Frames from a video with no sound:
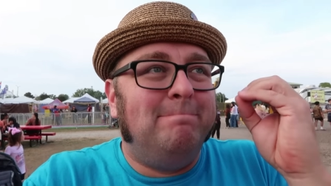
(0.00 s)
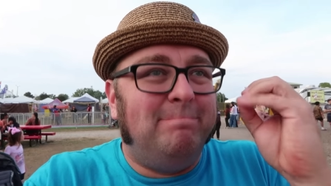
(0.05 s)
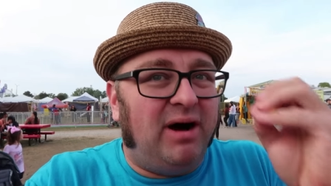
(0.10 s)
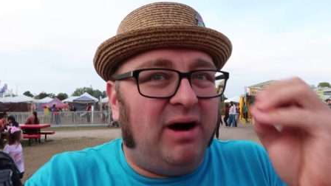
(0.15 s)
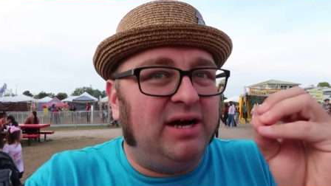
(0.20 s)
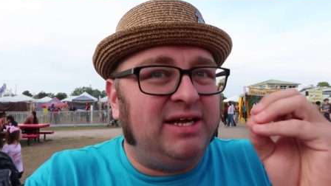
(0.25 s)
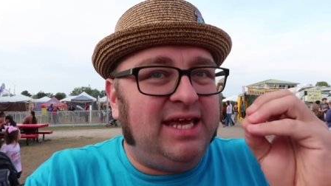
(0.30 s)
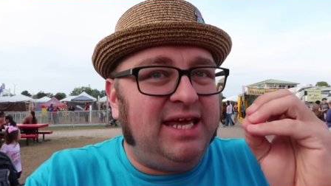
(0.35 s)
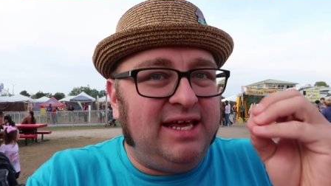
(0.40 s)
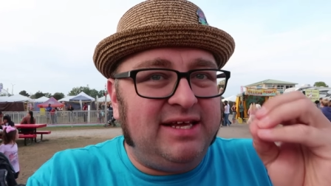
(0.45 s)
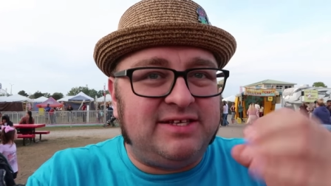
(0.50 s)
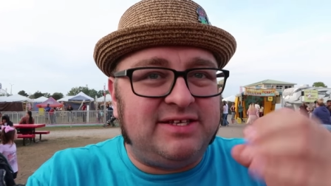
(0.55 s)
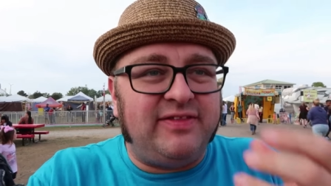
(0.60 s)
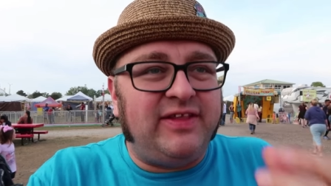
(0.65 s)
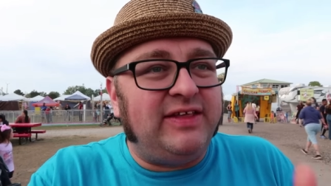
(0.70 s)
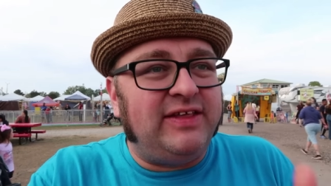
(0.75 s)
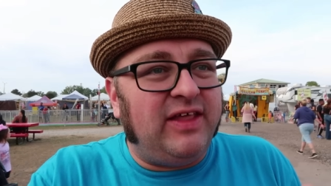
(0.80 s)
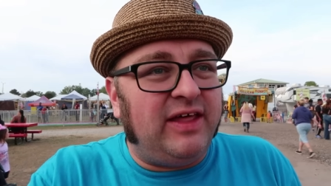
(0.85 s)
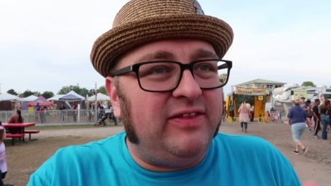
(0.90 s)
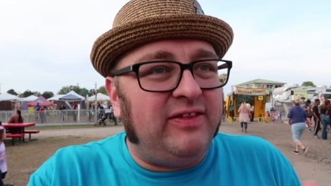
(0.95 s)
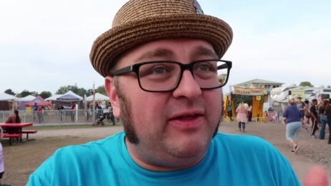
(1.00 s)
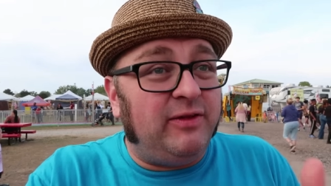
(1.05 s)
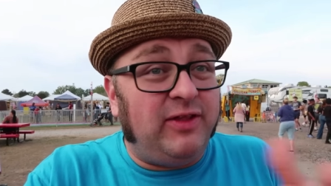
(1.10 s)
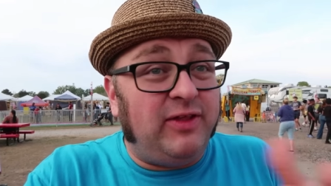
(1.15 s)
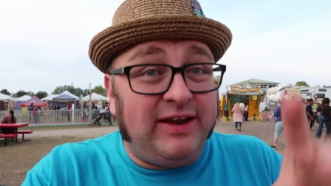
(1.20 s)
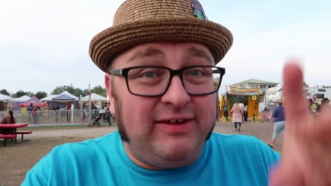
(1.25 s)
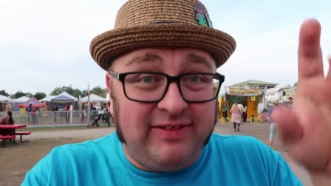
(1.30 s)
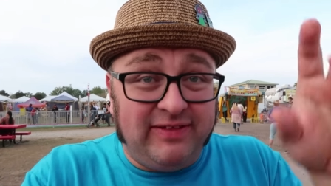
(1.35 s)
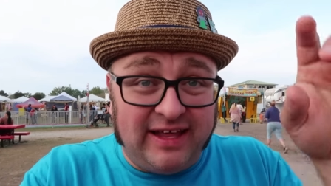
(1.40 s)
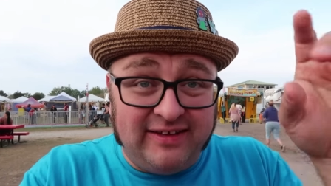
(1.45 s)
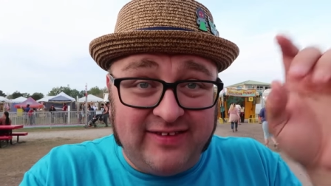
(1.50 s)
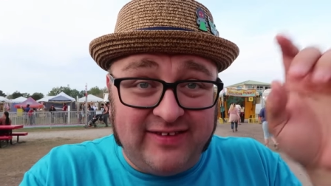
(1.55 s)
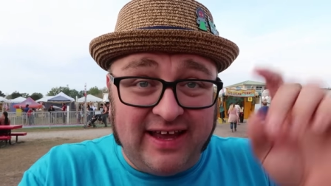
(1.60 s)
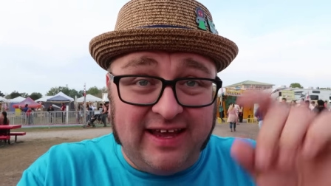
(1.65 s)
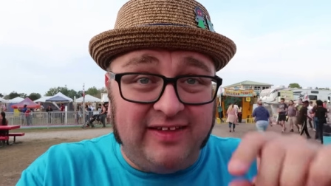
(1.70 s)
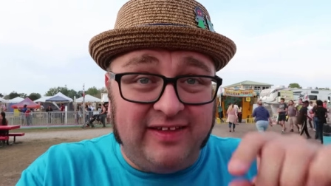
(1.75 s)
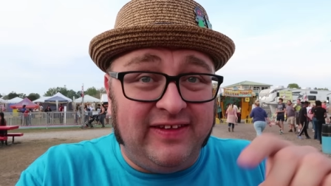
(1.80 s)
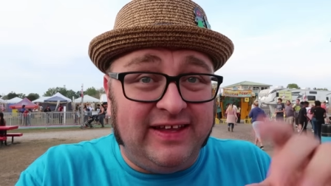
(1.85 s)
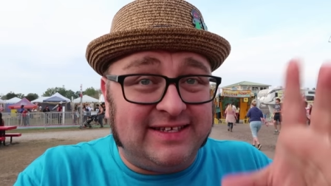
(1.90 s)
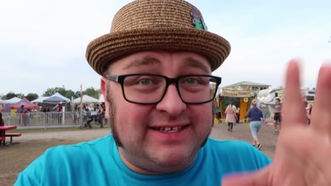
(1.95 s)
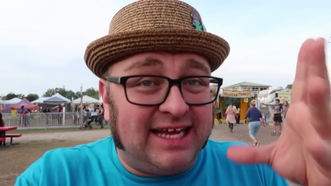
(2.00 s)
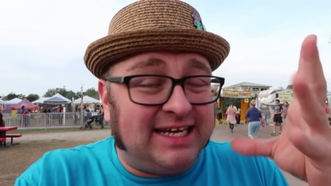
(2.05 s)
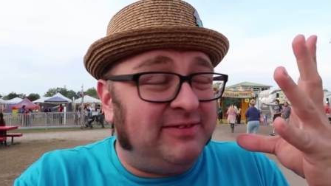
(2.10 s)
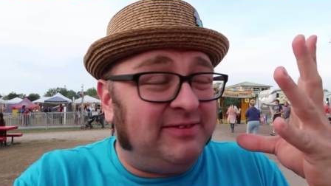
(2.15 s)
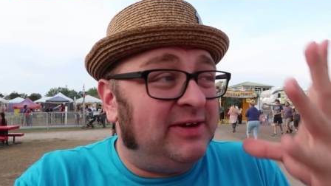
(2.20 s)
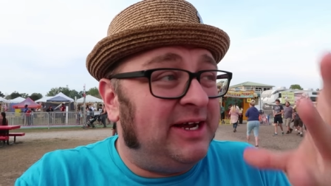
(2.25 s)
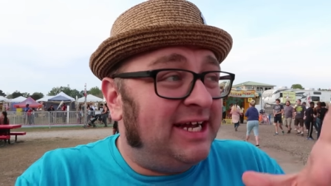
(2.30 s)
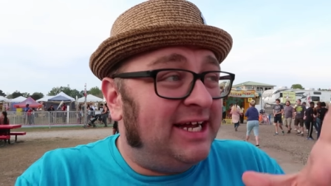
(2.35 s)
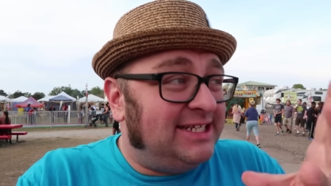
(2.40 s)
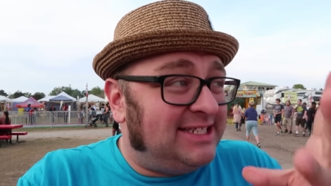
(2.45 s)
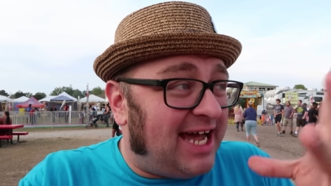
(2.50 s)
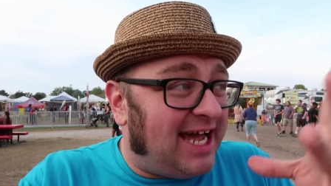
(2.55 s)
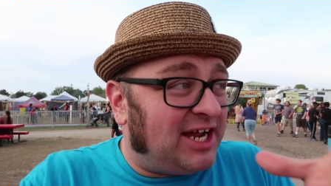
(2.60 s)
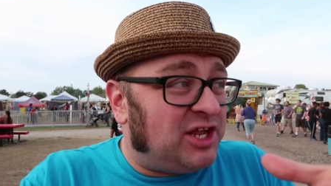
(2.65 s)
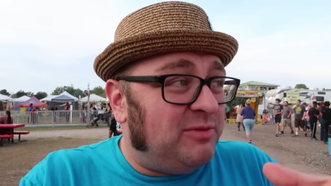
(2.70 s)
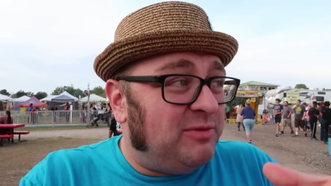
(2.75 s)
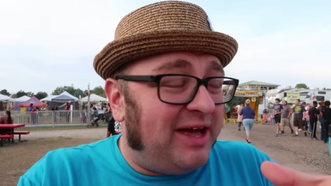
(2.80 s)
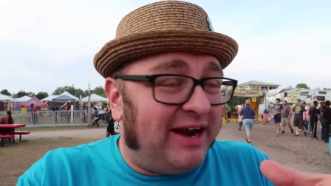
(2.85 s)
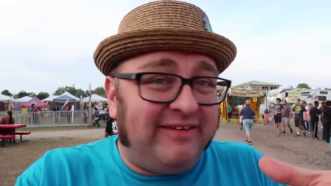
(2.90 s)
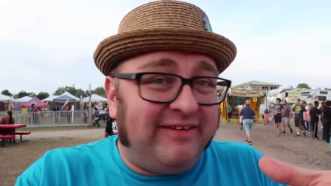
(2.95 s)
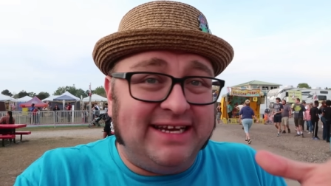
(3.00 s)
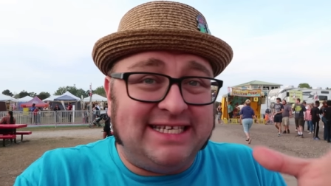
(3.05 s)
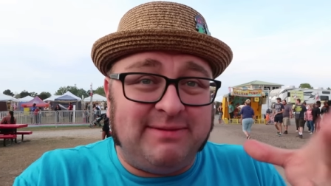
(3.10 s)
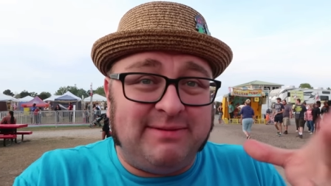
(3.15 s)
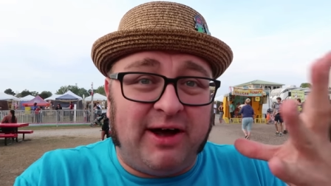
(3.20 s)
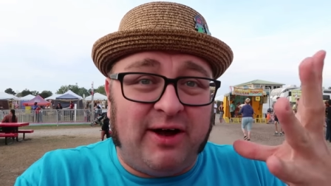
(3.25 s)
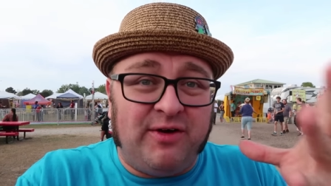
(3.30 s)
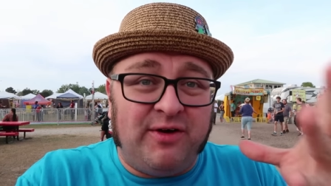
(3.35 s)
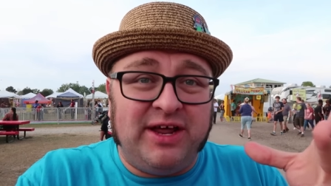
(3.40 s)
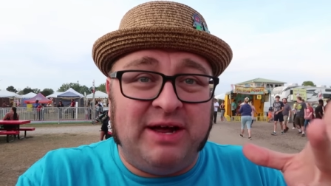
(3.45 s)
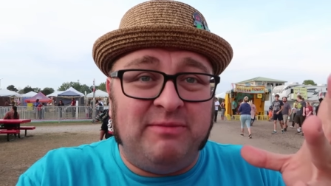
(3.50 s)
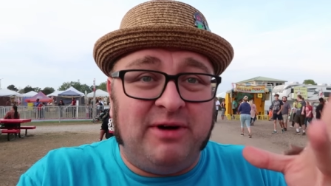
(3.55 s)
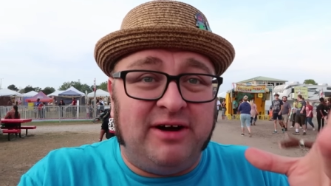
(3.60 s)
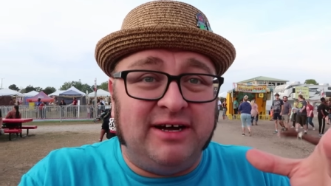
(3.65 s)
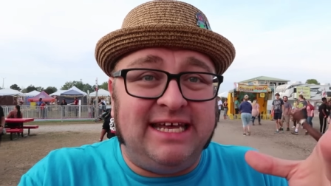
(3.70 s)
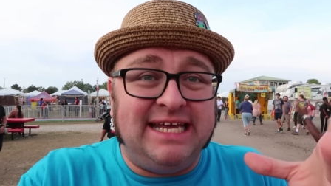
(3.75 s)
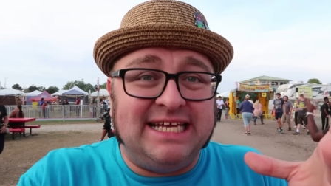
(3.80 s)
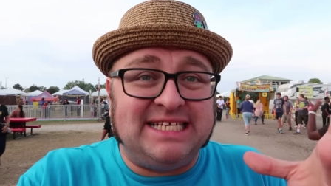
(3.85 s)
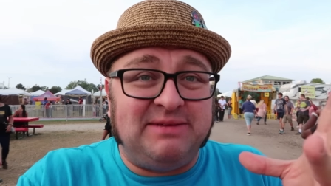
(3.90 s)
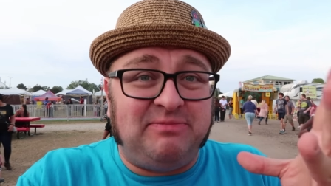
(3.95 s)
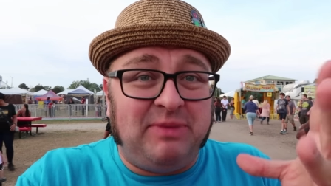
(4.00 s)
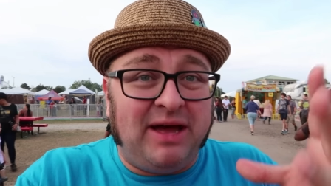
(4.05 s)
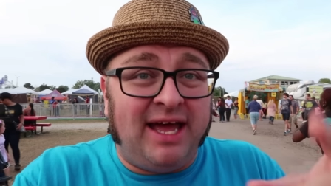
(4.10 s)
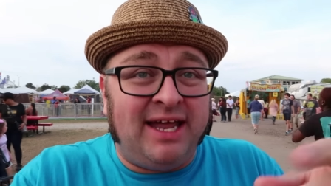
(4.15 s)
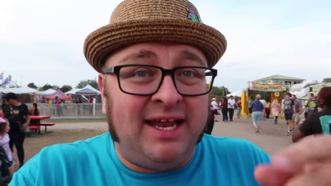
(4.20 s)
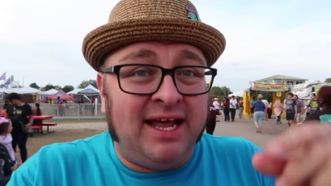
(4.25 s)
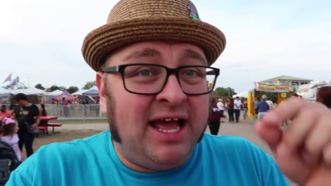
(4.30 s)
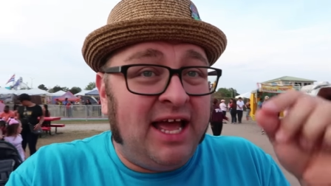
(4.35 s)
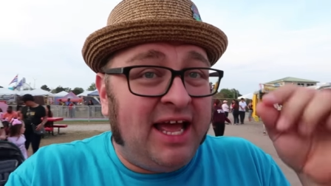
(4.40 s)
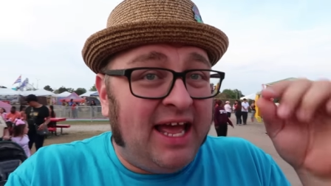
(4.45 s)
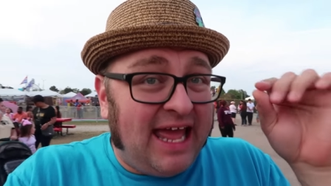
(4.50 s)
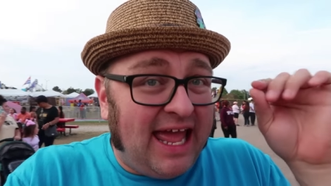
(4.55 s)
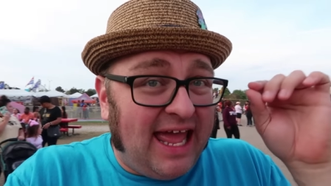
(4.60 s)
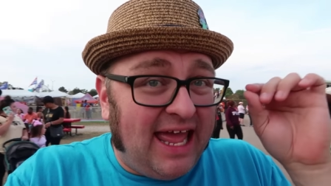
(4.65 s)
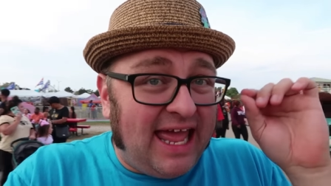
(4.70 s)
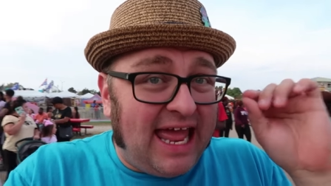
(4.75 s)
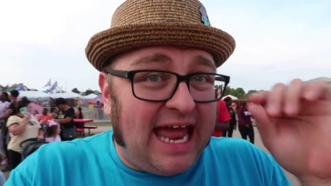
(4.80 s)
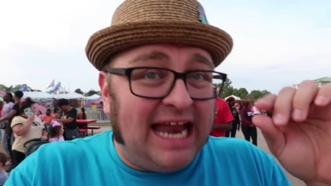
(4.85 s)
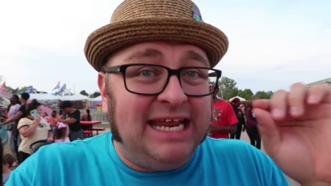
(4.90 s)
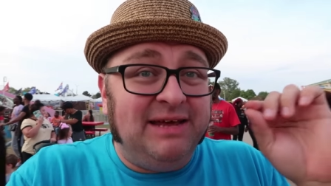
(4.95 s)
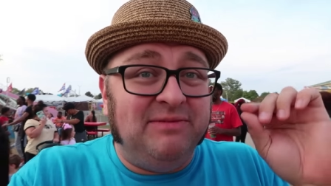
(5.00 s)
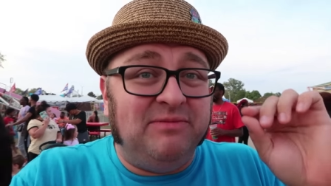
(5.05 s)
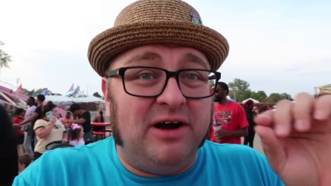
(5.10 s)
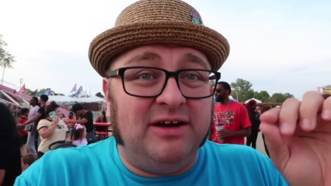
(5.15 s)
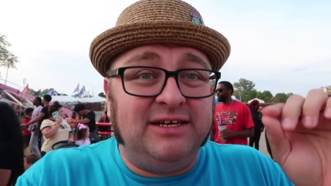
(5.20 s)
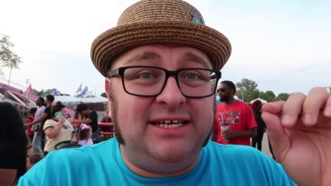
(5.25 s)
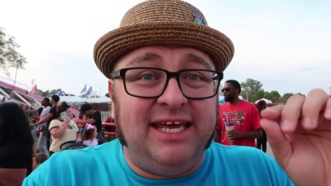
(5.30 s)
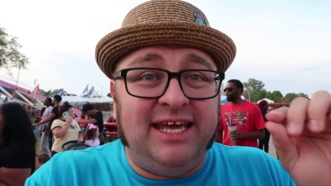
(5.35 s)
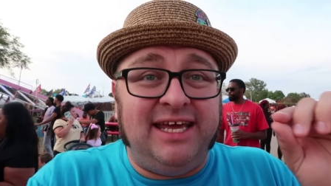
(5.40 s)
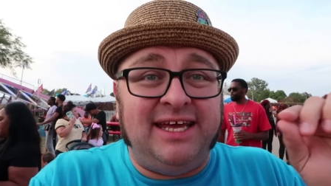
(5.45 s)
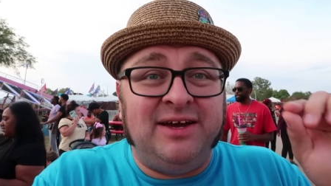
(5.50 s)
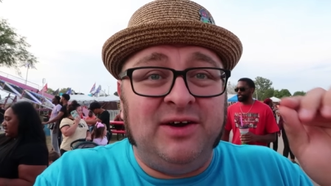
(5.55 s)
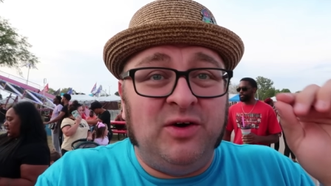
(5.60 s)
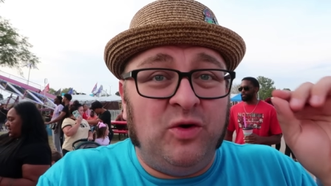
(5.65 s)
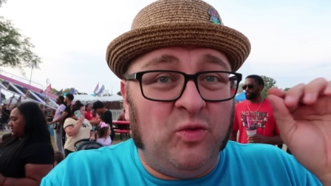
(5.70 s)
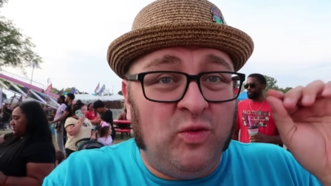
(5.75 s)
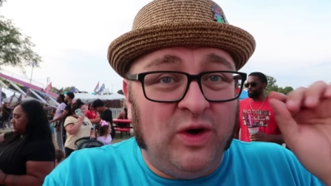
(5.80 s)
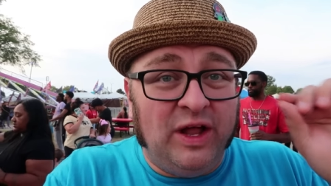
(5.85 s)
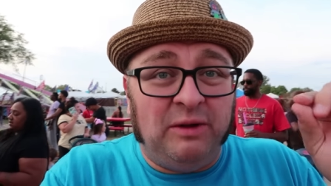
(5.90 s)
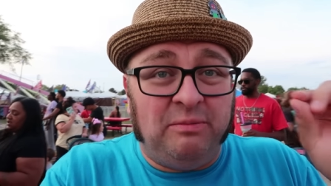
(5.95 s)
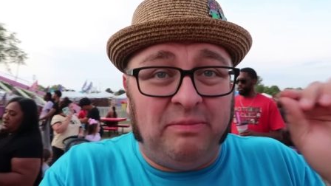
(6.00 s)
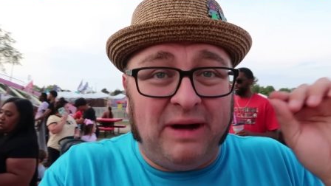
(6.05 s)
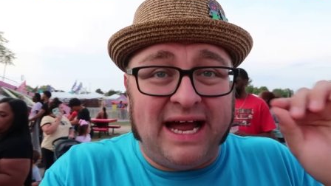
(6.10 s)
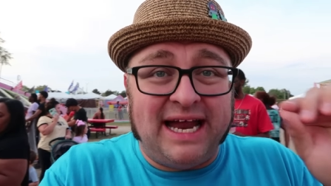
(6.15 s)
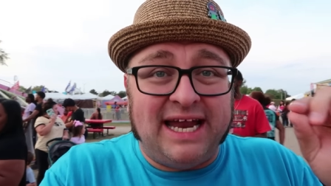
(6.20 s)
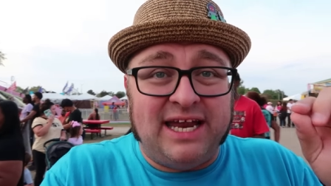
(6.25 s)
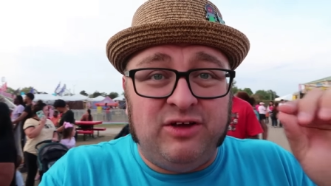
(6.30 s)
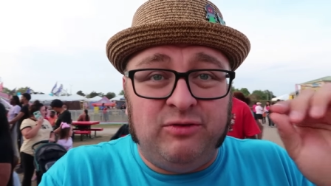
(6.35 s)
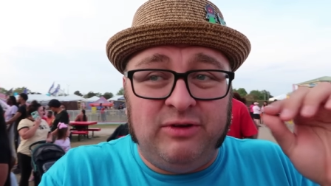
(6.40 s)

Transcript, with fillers: monkeys, they say in these like documentaries about owning a monkey as a pet, any monkey will bite.